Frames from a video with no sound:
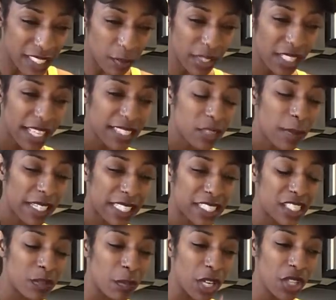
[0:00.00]
I'm getting like somebody
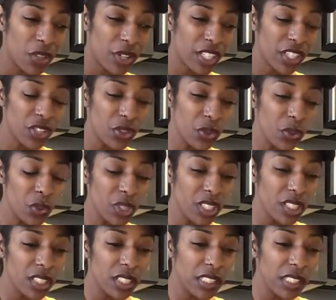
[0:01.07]
smothering you.